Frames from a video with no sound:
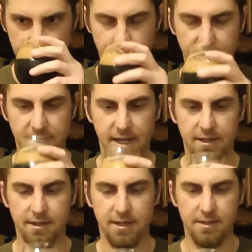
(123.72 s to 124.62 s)
quite
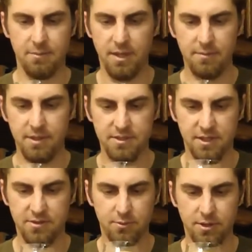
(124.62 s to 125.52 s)
yet. Uh, maybe as
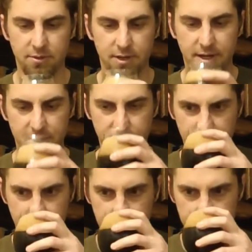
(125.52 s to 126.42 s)
I swirl around, I
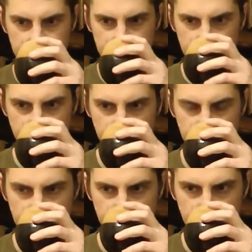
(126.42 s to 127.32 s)
pick up a
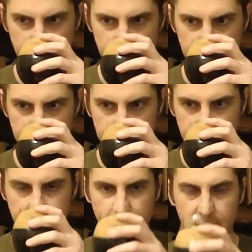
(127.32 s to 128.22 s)
little bit more.
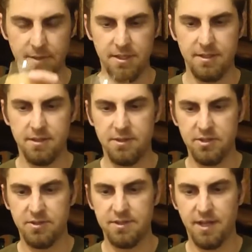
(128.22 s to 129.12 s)
I mean,
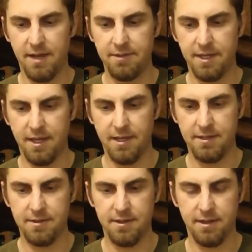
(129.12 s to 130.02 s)
initially diving
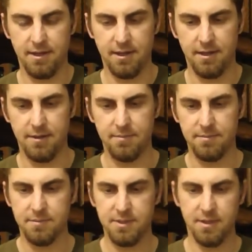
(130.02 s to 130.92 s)
in
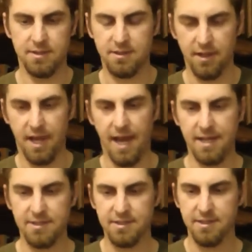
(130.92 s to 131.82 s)
um, to this
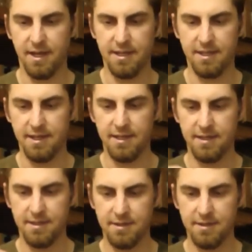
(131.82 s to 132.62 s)
glass, I get